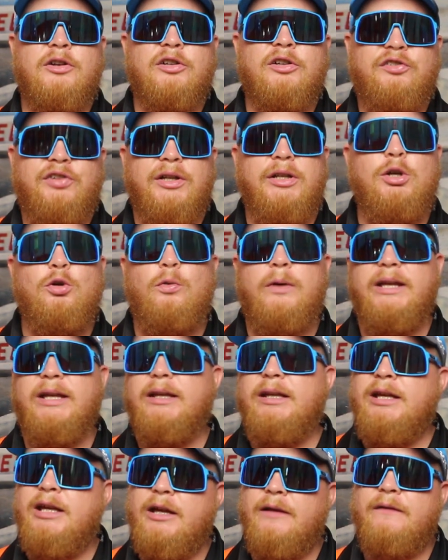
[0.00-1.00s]

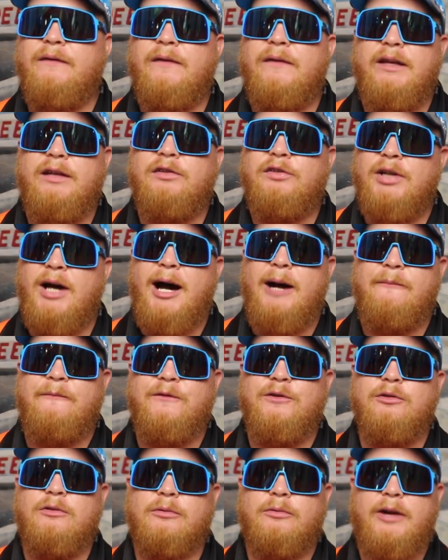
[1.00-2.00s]
Continuing in the top
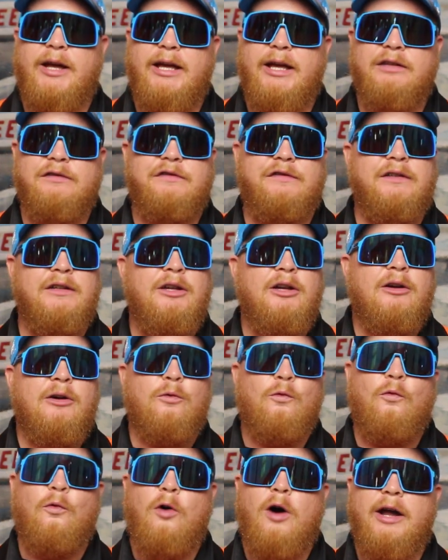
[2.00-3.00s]
fuel ranks,
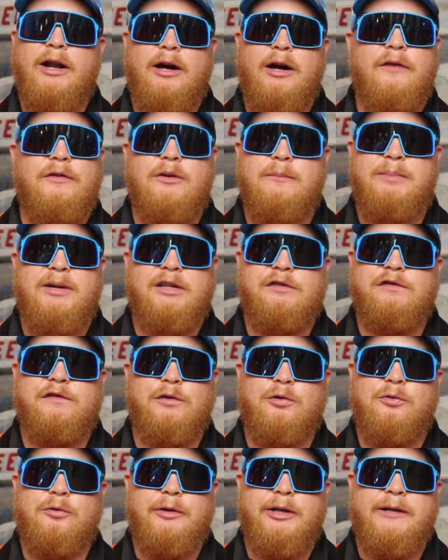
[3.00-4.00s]
one other big
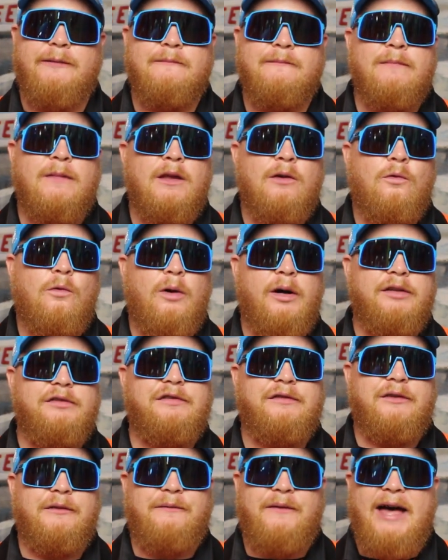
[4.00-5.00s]
story
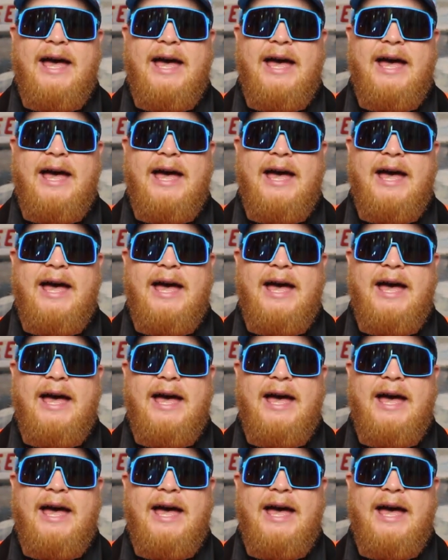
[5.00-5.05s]
was the